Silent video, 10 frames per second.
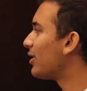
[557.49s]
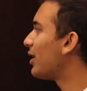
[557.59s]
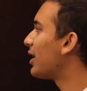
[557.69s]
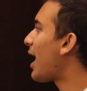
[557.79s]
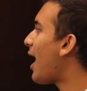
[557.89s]
and
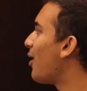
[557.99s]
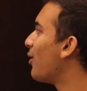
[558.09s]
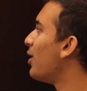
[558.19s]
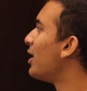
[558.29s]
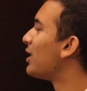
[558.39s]
like
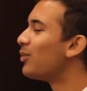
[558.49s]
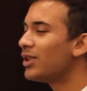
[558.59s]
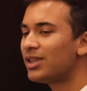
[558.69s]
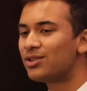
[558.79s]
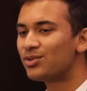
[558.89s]
how they
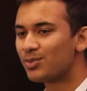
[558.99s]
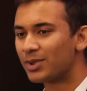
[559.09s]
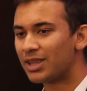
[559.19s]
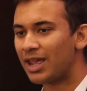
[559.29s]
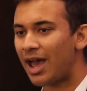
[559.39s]
really use
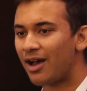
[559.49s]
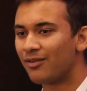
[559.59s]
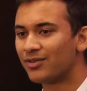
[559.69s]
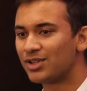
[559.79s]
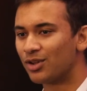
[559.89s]
what they
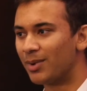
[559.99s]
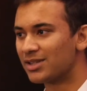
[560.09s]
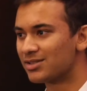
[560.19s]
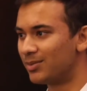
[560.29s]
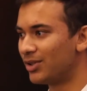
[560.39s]
have to their best